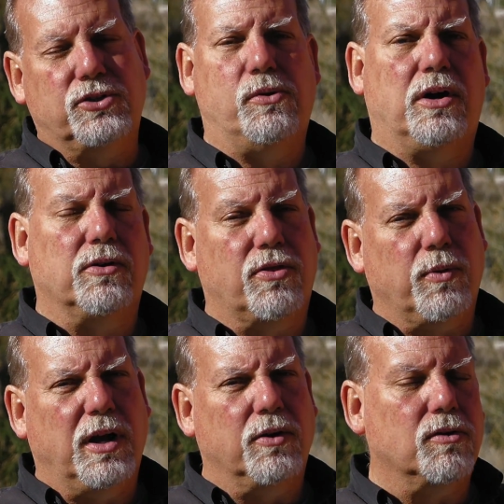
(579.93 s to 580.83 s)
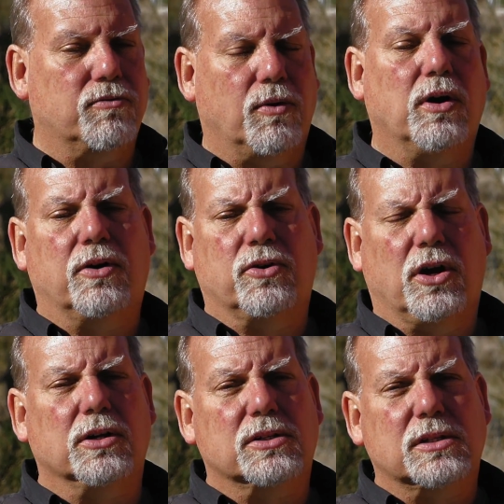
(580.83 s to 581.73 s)
200, 300, or 400
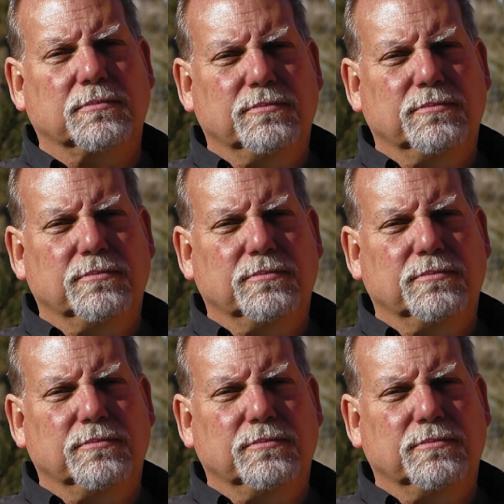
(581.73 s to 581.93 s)
yards.